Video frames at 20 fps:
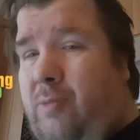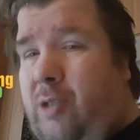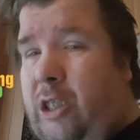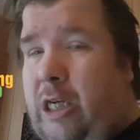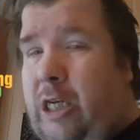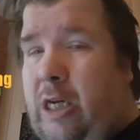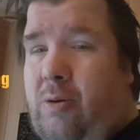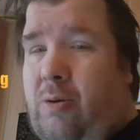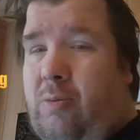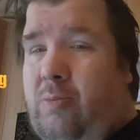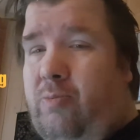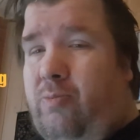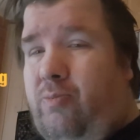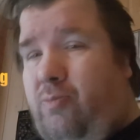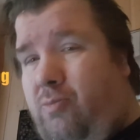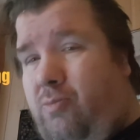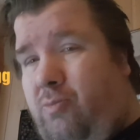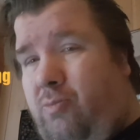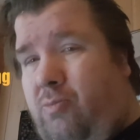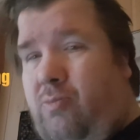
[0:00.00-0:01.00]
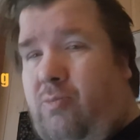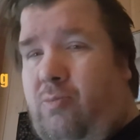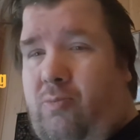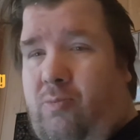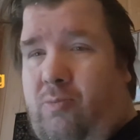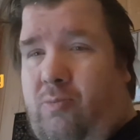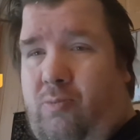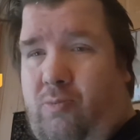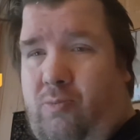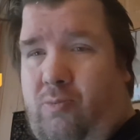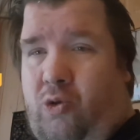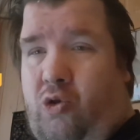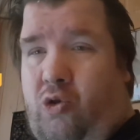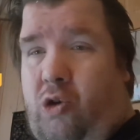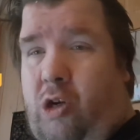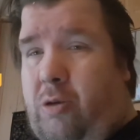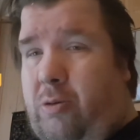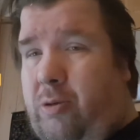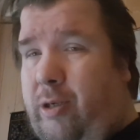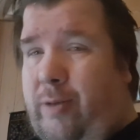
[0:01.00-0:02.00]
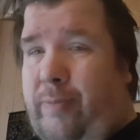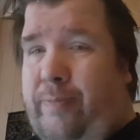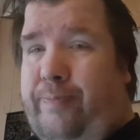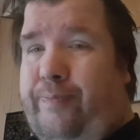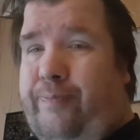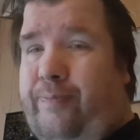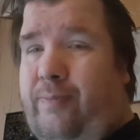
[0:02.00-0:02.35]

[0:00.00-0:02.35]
So, who knows?